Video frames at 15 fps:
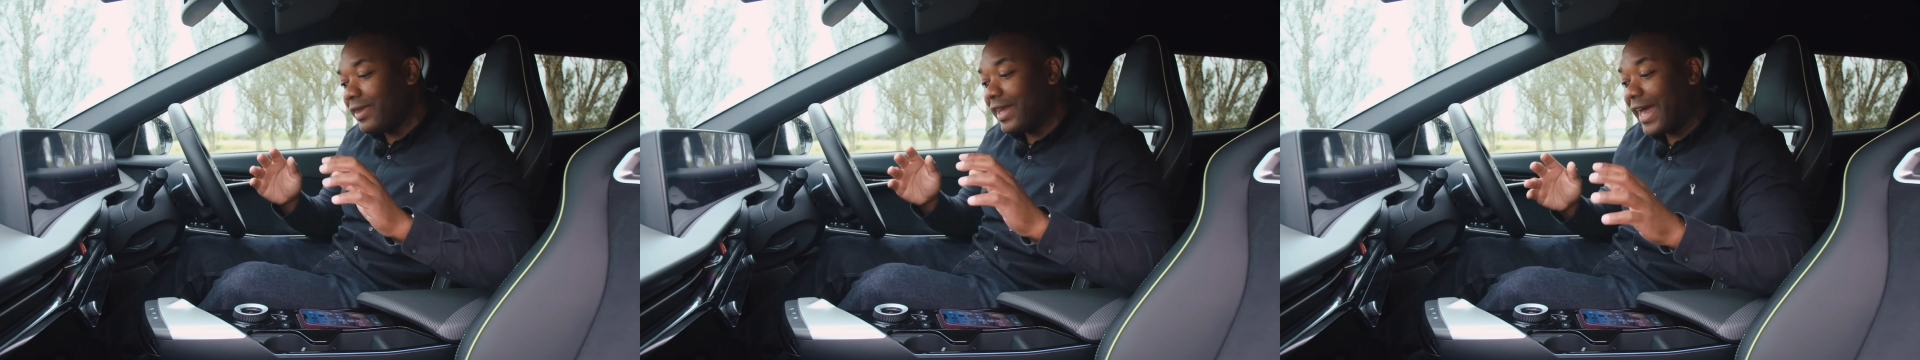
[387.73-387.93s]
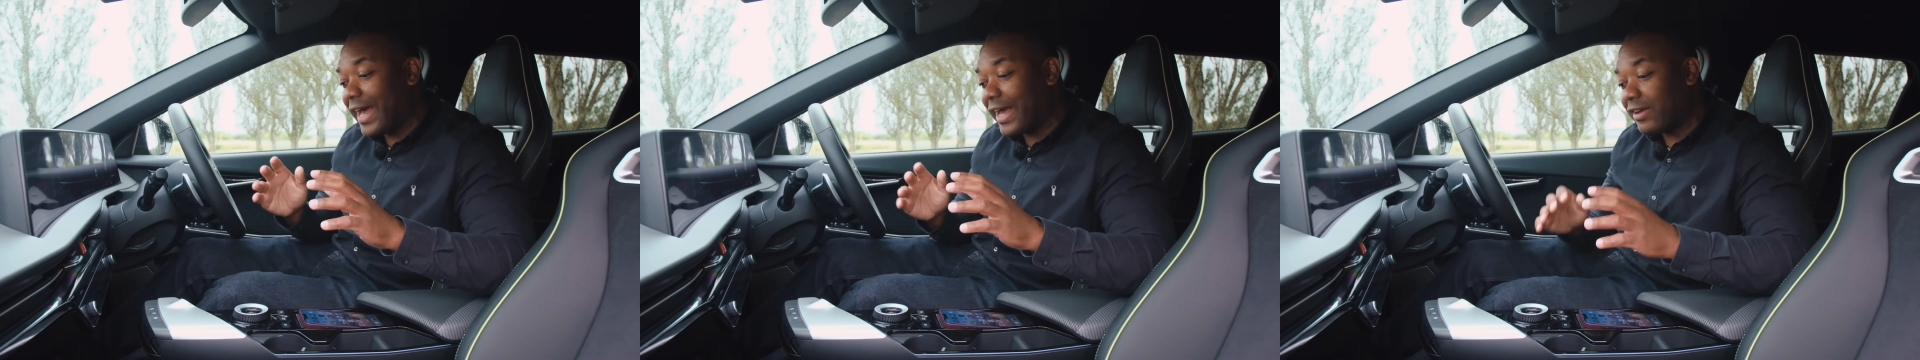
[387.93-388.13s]

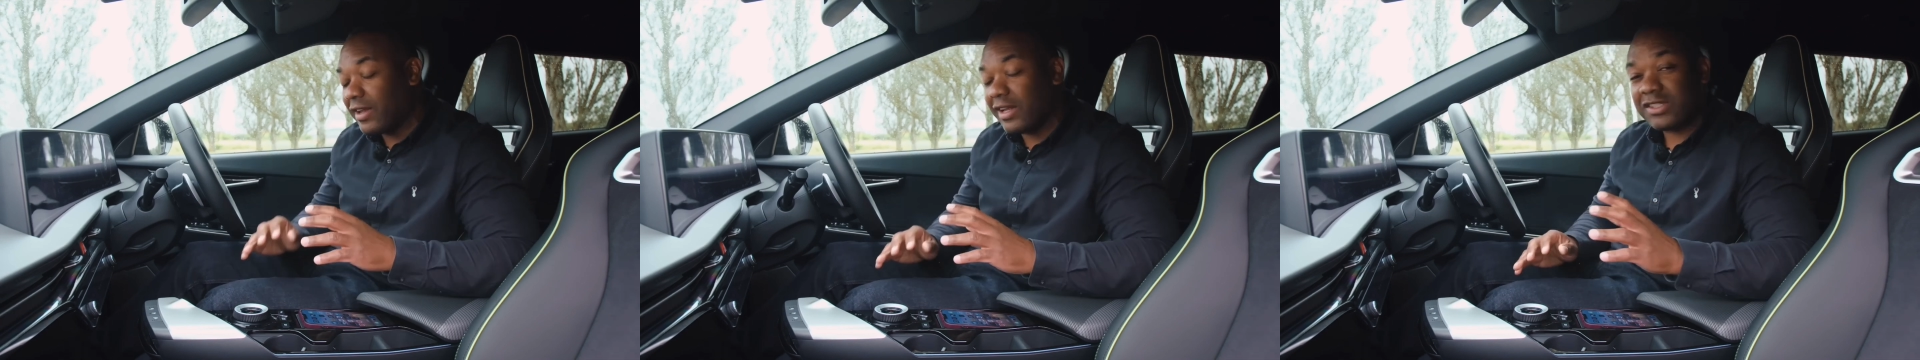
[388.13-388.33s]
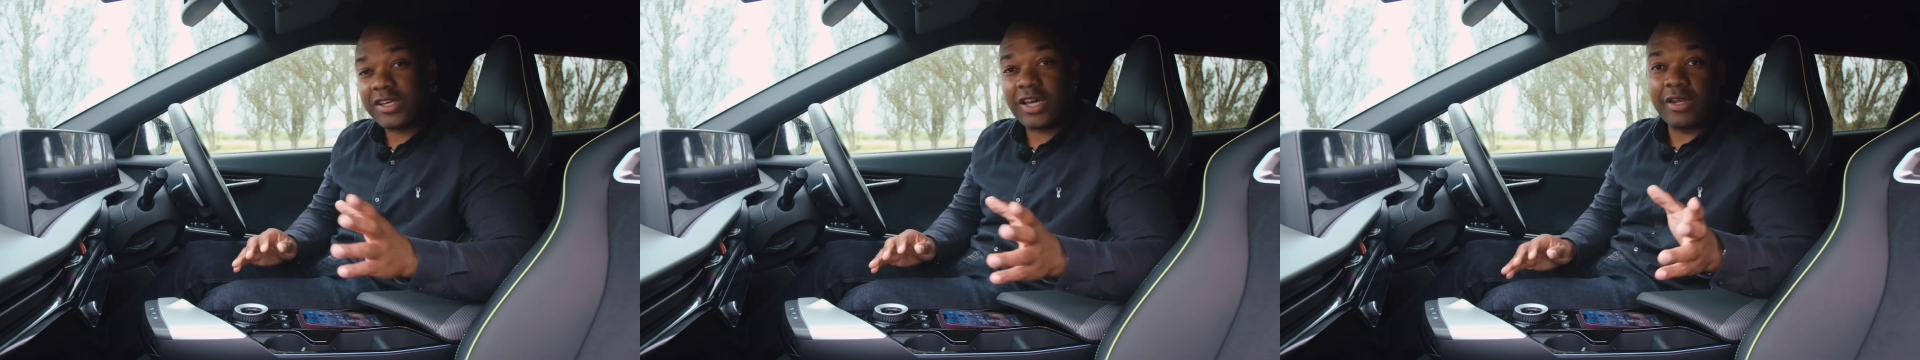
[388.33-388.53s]
and
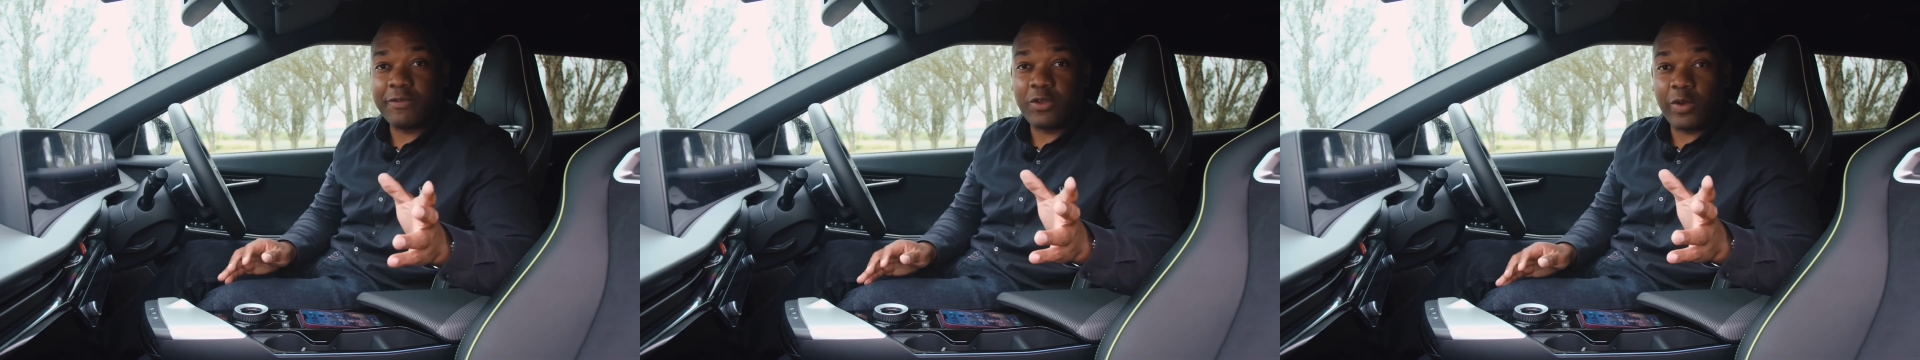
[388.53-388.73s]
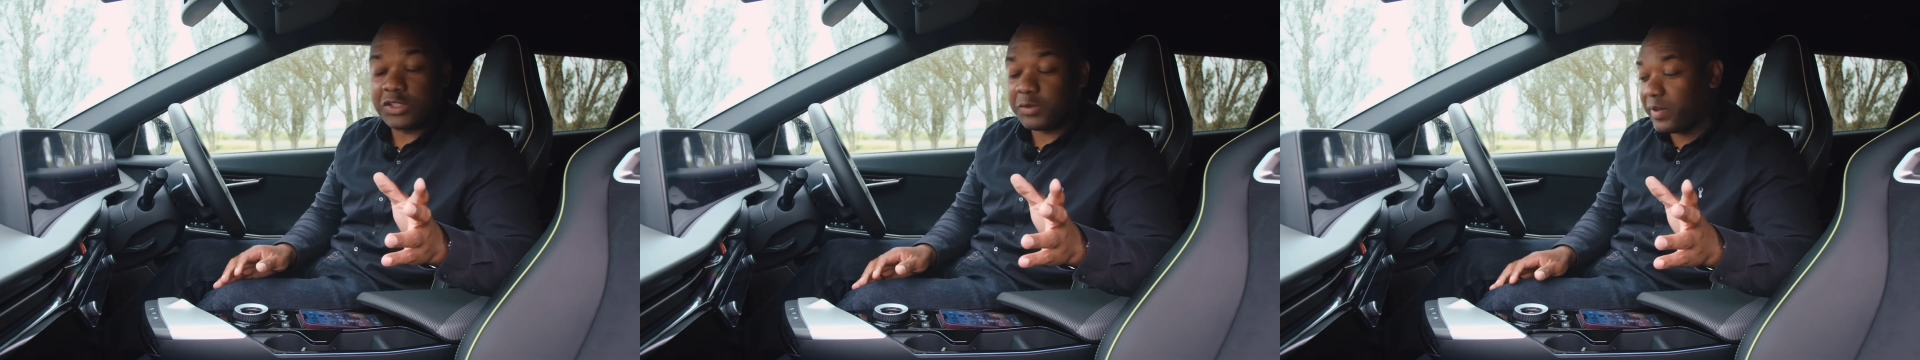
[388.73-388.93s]
a ton of
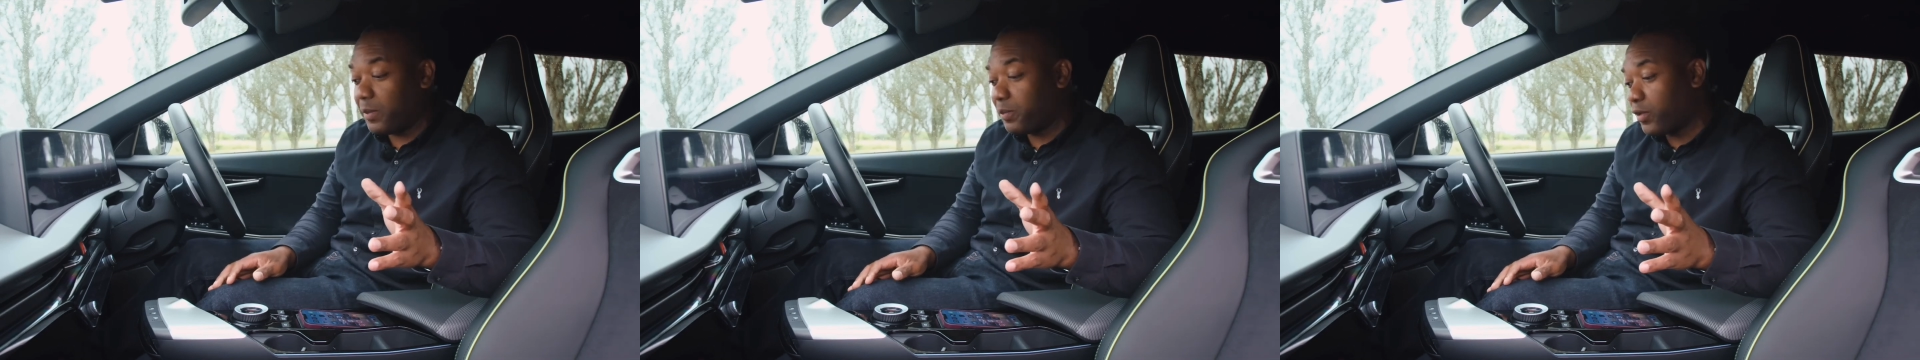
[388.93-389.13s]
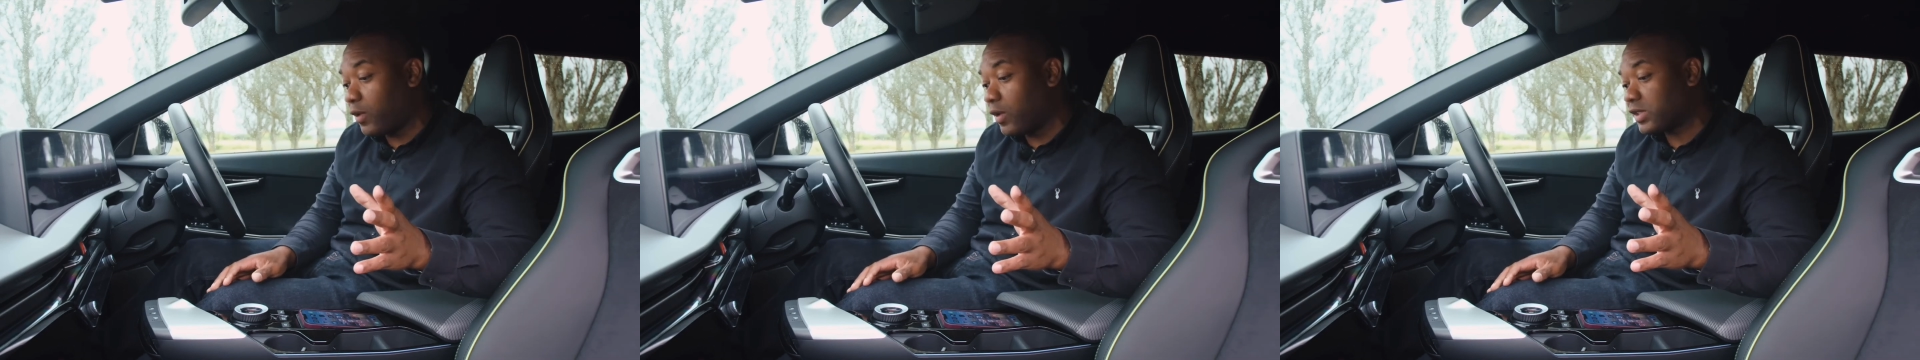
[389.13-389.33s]

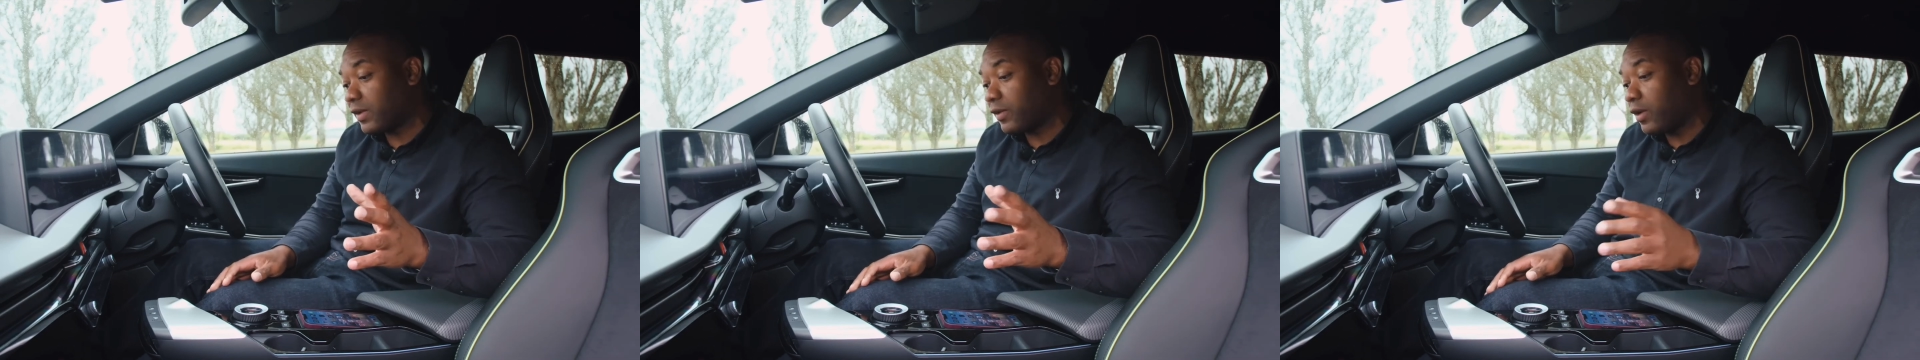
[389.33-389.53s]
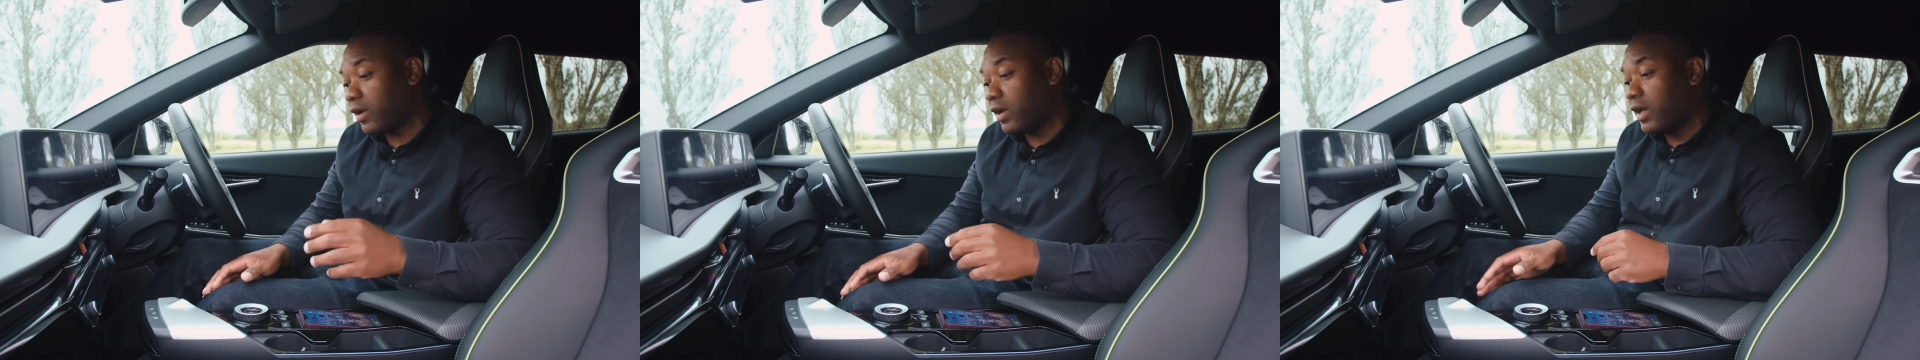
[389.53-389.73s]
USB ports. I've got